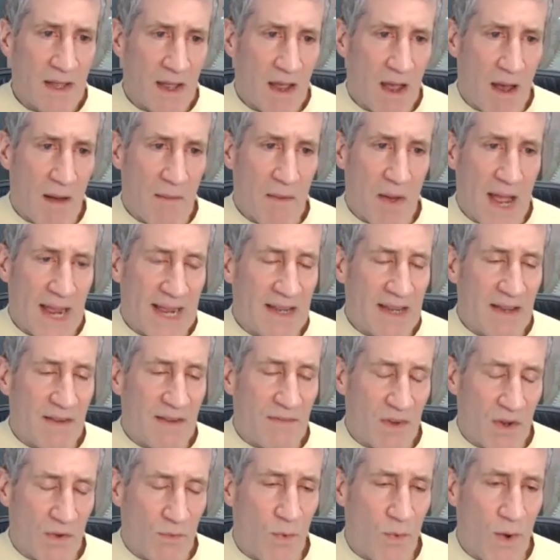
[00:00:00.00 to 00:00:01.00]
I can give
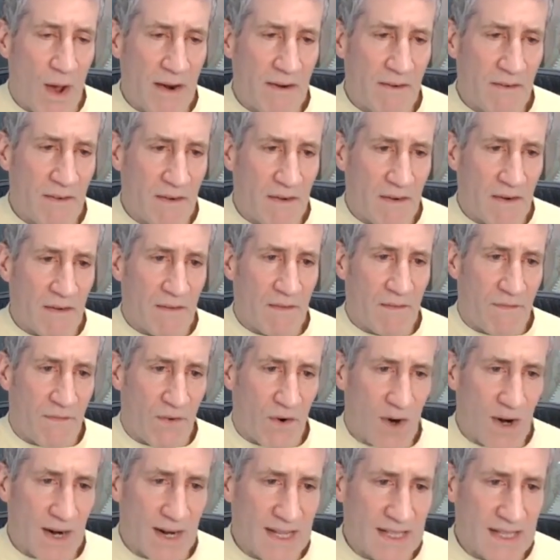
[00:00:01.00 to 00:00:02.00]
you one,
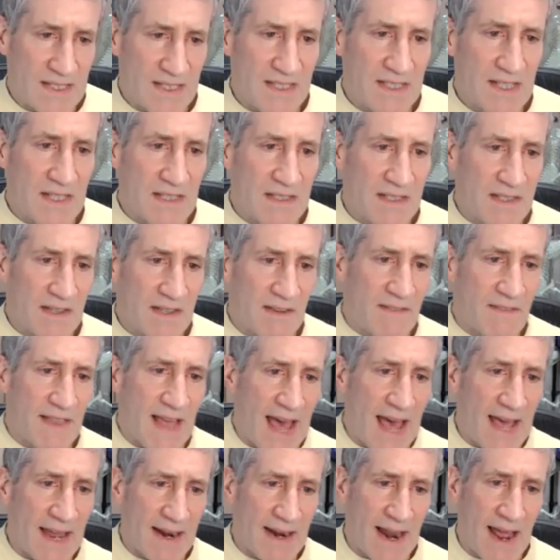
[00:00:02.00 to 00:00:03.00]
for instance of
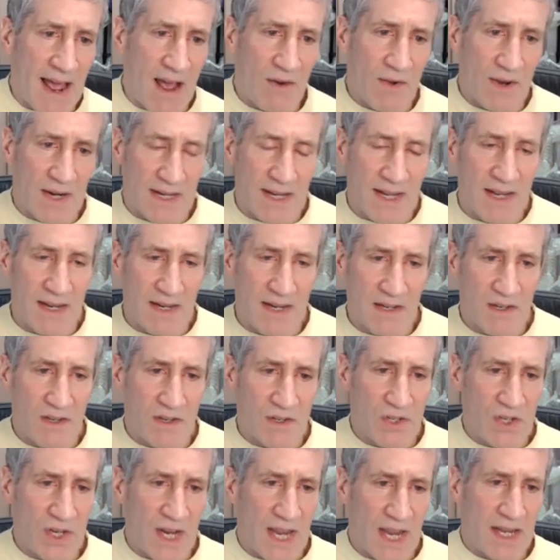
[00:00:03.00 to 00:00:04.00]
that, how it can
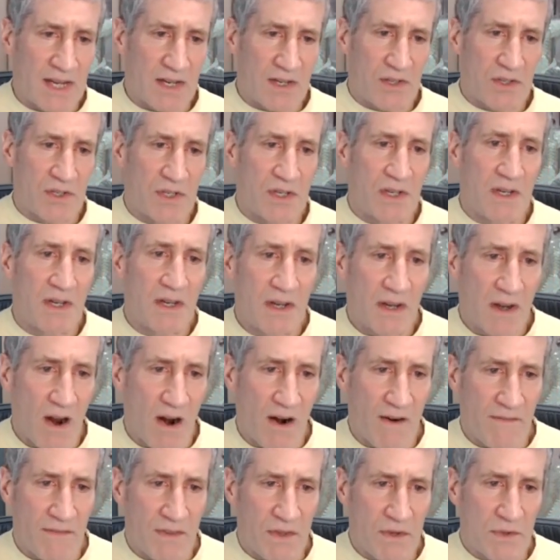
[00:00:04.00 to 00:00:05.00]
change
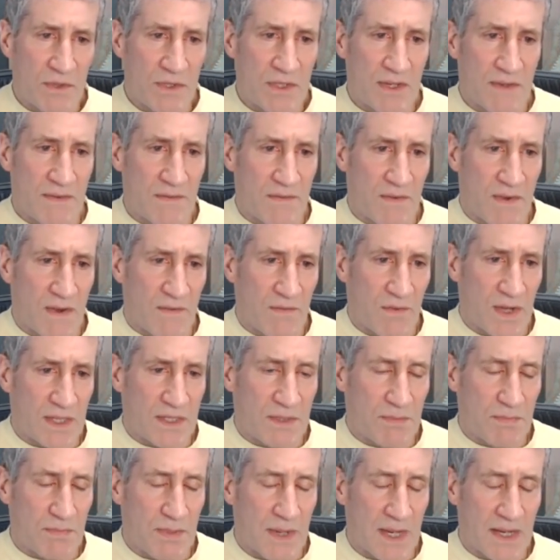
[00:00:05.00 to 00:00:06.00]
our views of
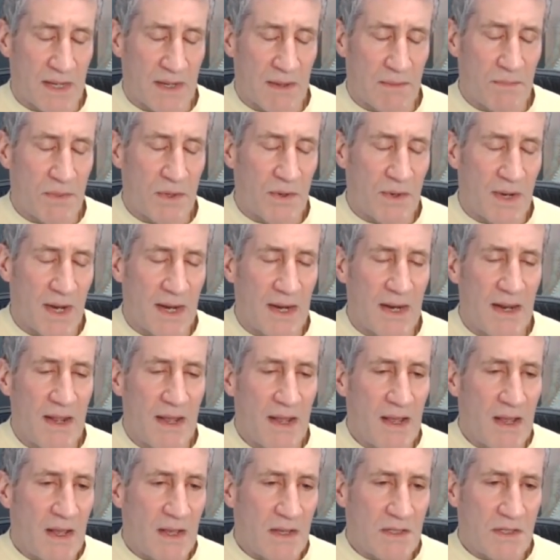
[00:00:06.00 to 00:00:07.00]
what's being computed.
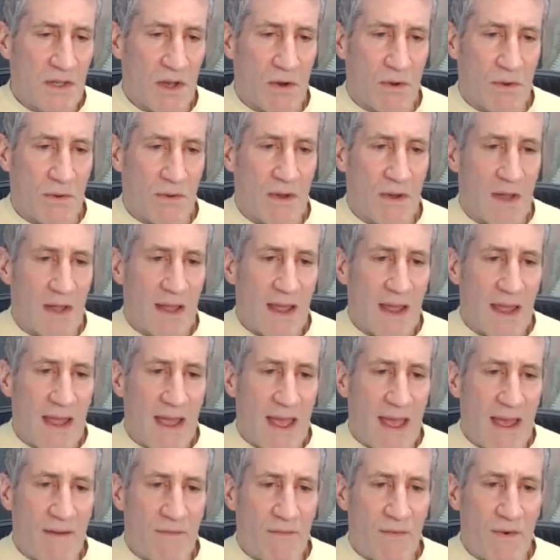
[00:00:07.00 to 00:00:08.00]
So
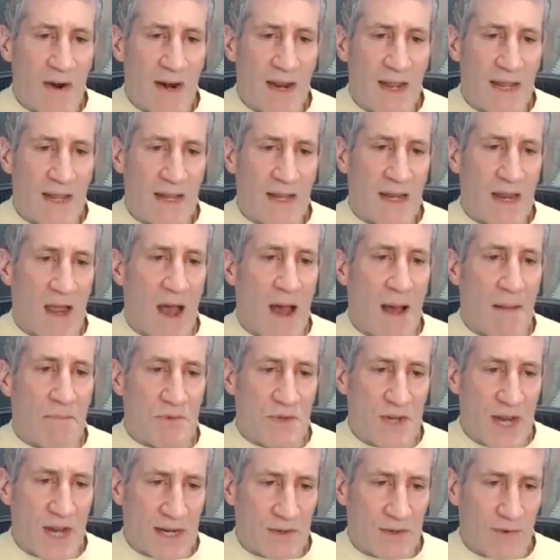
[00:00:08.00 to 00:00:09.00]
every
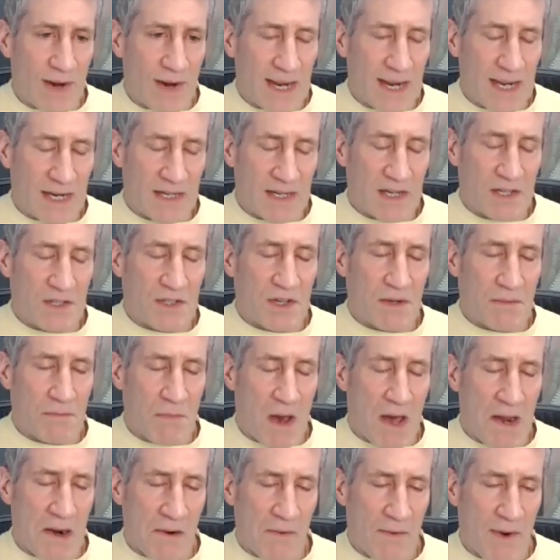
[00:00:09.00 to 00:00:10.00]
object recognition
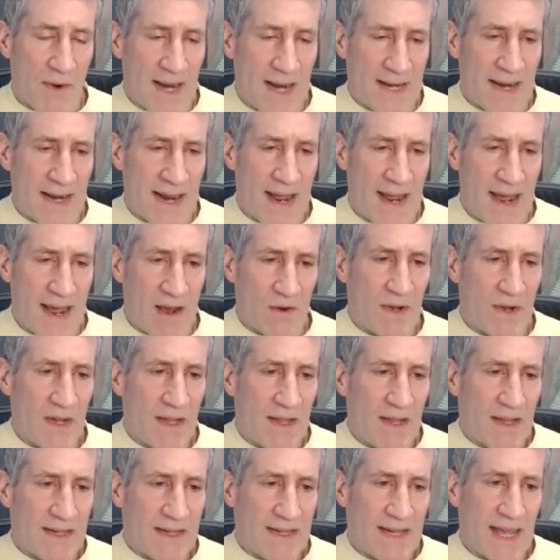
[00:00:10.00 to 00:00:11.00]
model right now
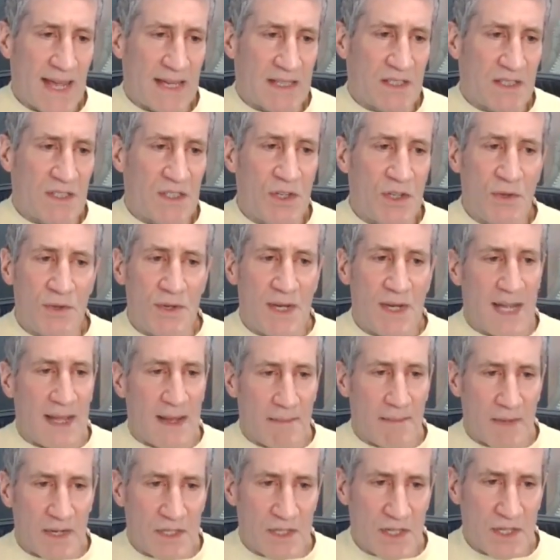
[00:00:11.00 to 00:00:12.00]
takes 2D
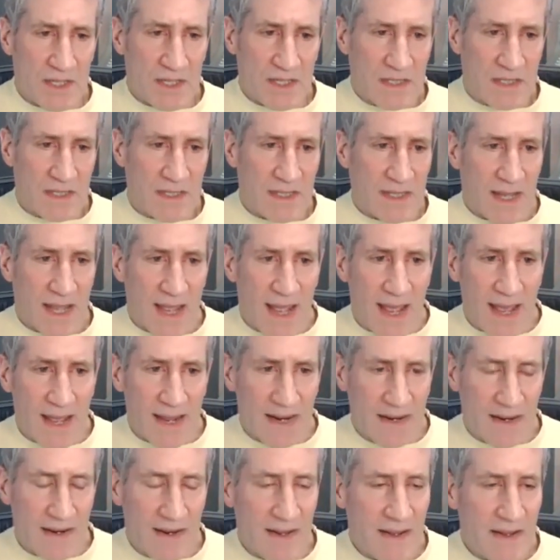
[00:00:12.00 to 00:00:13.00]
images
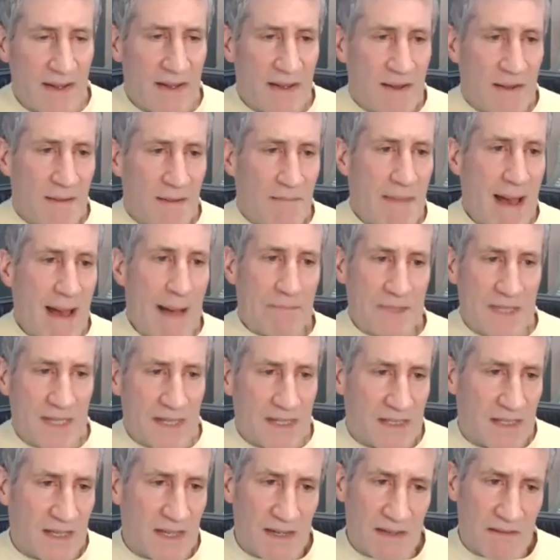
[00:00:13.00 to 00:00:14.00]
and maps
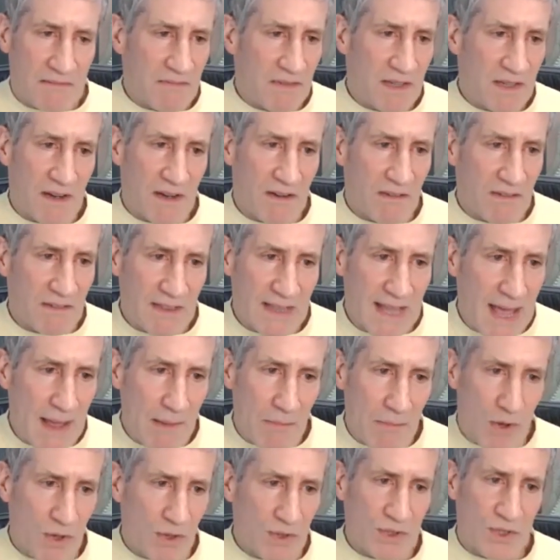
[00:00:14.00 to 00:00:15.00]
it to
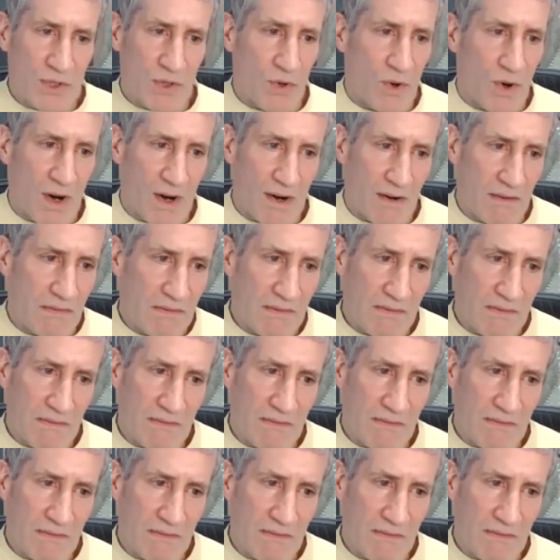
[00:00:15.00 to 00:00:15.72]
labels or